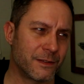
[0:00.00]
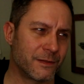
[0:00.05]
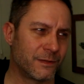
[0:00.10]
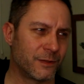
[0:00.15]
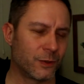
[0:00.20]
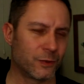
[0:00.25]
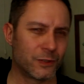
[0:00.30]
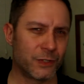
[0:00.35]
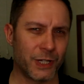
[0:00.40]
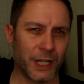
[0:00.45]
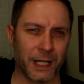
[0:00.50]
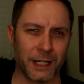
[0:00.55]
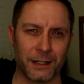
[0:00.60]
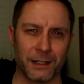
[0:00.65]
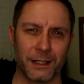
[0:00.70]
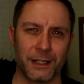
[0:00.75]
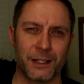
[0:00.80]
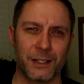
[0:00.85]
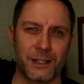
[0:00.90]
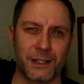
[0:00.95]
has full
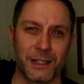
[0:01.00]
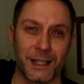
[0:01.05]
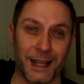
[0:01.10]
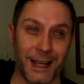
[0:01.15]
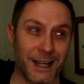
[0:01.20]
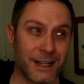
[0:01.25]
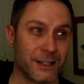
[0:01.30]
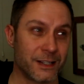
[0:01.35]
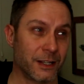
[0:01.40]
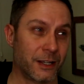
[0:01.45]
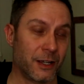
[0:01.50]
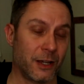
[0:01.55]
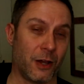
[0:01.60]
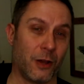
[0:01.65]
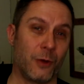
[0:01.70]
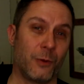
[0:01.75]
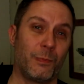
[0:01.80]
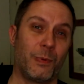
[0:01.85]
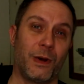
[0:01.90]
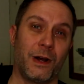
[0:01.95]
checklists. It has a
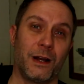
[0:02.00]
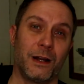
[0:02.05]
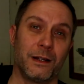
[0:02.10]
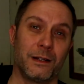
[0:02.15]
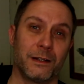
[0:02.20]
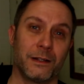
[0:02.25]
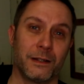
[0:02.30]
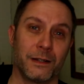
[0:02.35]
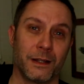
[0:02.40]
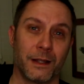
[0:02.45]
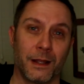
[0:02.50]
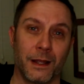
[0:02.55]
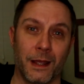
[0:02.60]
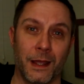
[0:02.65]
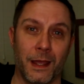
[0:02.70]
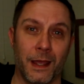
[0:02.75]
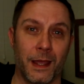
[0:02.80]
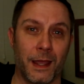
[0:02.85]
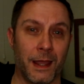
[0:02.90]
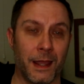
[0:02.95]
co-pilot.
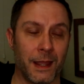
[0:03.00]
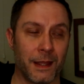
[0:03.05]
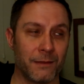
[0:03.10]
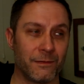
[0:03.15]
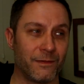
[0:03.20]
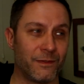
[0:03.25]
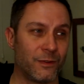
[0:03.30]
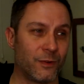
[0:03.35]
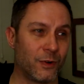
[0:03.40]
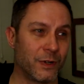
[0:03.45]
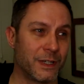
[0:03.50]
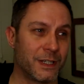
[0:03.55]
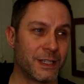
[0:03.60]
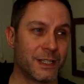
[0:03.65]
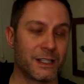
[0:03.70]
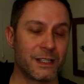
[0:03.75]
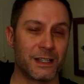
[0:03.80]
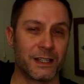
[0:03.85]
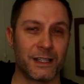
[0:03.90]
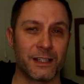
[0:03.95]
It
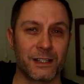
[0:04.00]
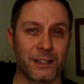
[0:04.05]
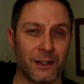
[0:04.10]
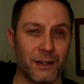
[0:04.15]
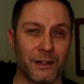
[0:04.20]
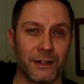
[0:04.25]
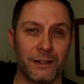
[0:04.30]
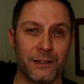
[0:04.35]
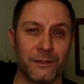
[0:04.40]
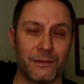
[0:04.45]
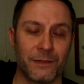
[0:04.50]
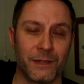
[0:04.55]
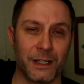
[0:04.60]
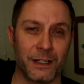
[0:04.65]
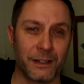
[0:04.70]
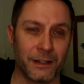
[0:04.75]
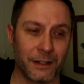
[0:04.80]
voices this kind of,